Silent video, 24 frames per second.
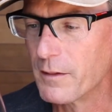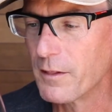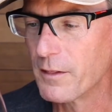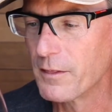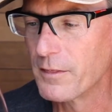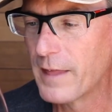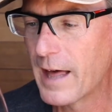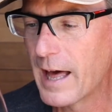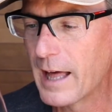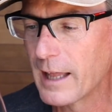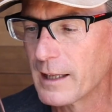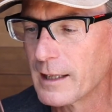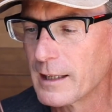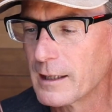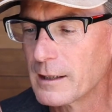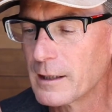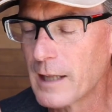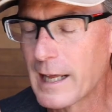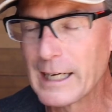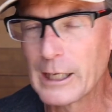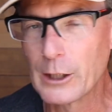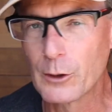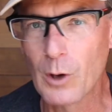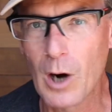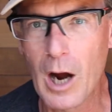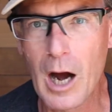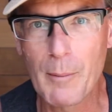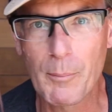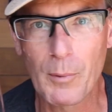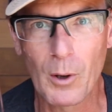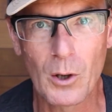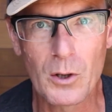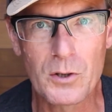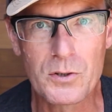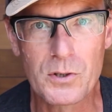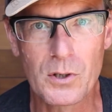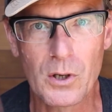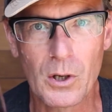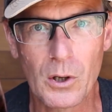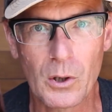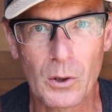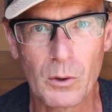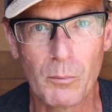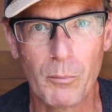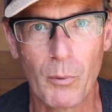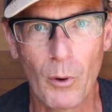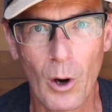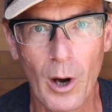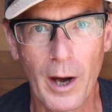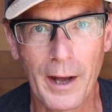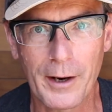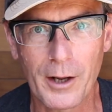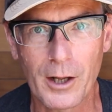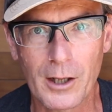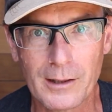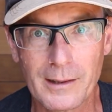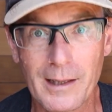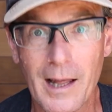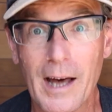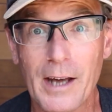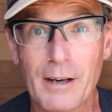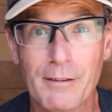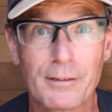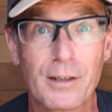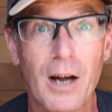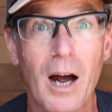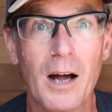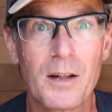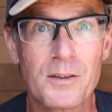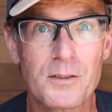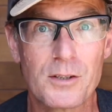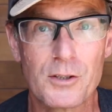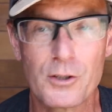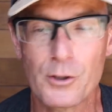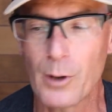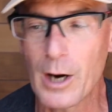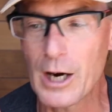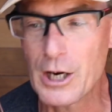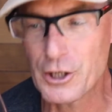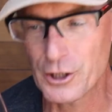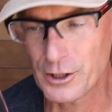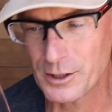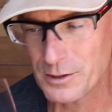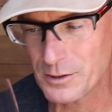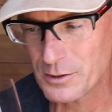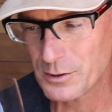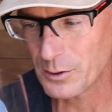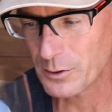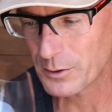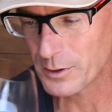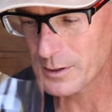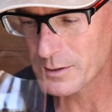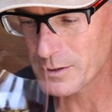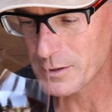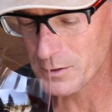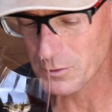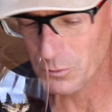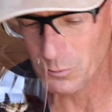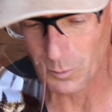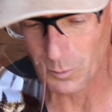that light crop also brought a lot of concentration. So this is a